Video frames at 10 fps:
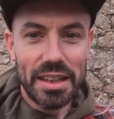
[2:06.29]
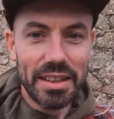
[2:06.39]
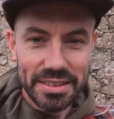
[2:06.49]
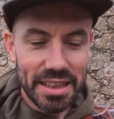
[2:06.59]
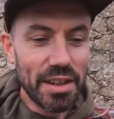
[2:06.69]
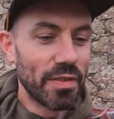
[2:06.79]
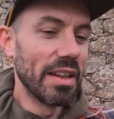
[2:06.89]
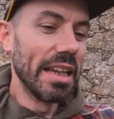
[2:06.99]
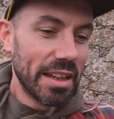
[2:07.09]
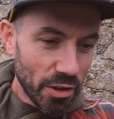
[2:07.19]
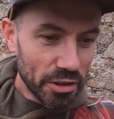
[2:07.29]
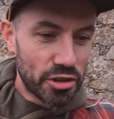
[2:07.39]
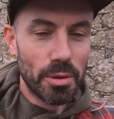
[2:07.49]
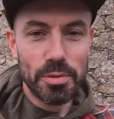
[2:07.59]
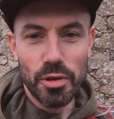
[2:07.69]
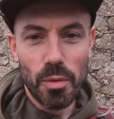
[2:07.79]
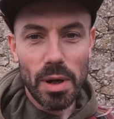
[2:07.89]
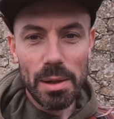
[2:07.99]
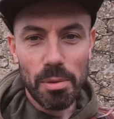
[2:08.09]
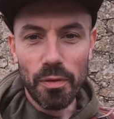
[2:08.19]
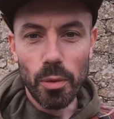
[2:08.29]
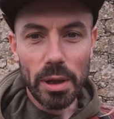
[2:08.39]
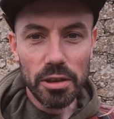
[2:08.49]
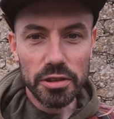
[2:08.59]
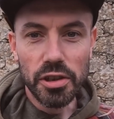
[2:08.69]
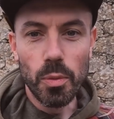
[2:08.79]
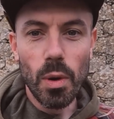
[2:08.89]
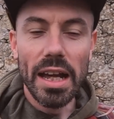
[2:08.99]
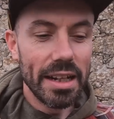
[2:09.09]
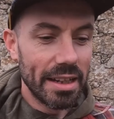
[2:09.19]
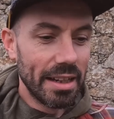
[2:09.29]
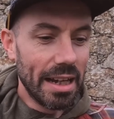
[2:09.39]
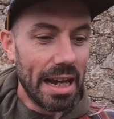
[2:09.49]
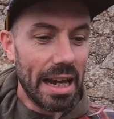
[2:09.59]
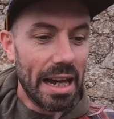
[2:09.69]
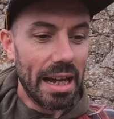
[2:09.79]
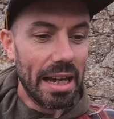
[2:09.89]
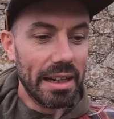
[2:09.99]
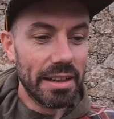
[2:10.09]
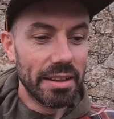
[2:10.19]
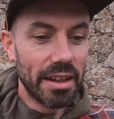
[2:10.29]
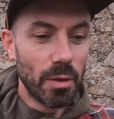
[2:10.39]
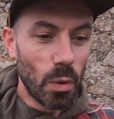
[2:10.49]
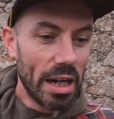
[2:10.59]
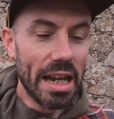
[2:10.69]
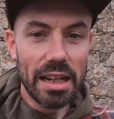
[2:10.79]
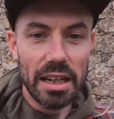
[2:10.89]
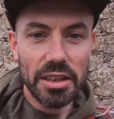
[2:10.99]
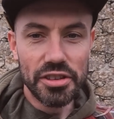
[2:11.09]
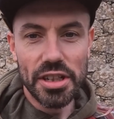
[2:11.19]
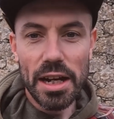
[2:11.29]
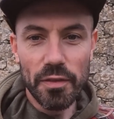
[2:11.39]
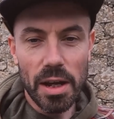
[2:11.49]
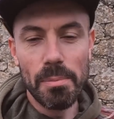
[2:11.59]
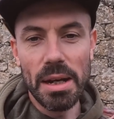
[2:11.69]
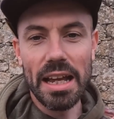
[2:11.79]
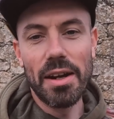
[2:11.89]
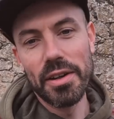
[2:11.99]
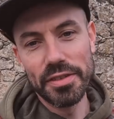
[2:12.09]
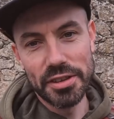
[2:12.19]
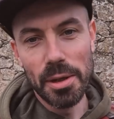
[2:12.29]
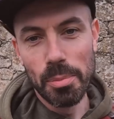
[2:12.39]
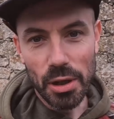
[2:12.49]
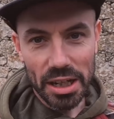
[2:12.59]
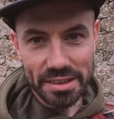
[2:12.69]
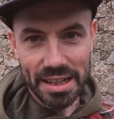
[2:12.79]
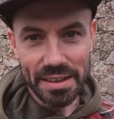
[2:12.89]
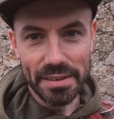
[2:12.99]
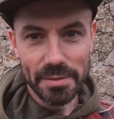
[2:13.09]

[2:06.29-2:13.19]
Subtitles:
done safely, got the chop saw away before we got too wet, and went and had lunch, and now I've come back out and I've started putting it together.